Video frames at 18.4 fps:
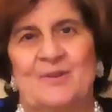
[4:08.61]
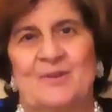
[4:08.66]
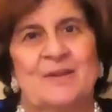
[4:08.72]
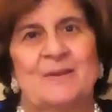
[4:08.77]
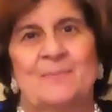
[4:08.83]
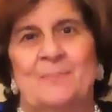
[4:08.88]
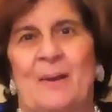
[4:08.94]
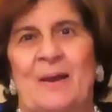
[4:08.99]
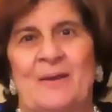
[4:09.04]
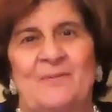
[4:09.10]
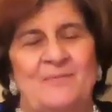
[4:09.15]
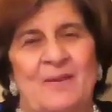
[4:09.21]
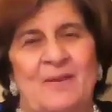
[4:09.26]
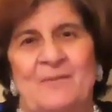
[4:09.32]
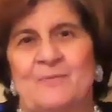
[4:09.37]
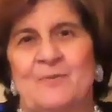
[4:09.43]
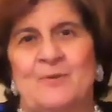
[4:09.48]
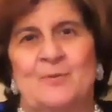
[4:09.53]
She is my
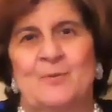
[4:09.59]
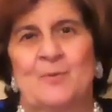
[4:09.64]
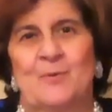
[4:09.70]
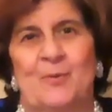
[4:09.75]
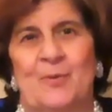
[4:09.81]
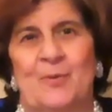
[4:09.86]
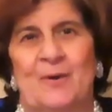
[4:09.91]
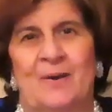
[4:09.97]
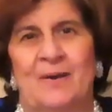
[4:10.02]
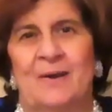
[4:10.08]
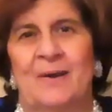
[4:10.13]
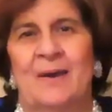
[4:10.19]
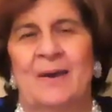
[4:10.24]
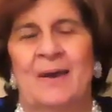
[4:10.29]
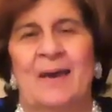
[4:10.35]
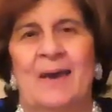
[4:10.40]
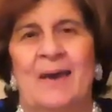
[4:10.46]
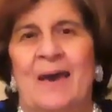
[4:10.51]
favorite author
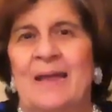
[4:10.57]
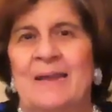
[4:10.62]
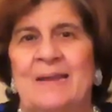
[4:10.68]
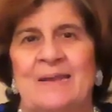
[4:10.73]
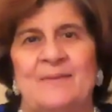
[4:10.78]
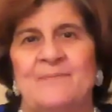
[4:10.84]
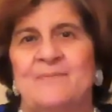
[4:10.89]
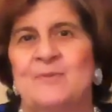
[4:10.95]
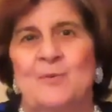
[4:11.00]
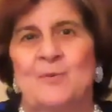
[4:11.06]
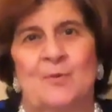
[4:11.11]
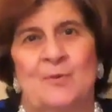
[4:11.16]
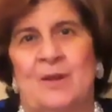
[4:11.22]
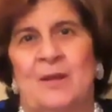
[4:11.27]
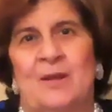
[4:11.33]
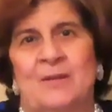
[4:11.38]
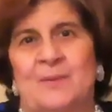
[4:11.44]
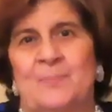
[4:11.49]
and lifts
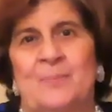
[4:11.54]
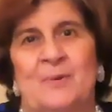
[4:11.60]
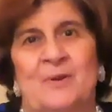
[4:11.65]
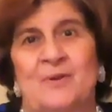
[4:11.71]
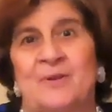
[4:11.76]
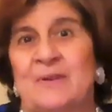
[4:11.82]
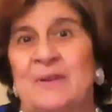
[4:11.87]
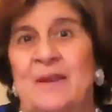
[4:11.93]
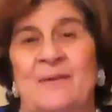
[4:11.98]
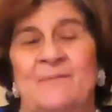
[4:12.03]
all our spirits